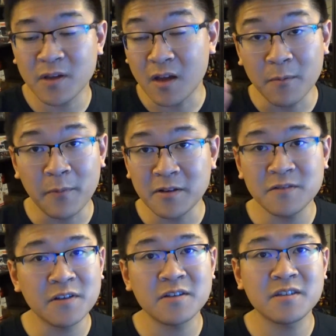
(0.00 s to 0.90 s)
but a bunch
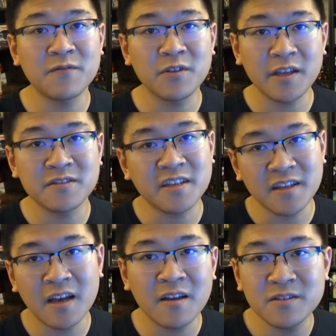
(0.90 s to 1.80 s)
of other stuff related to
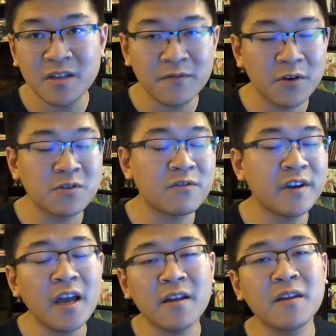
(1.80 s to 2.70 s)
technology and virtual
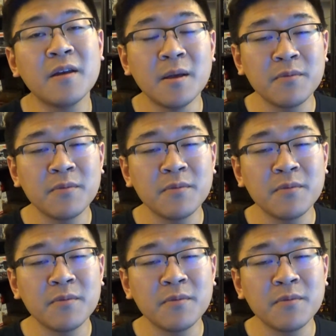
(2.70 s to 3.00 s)
reality,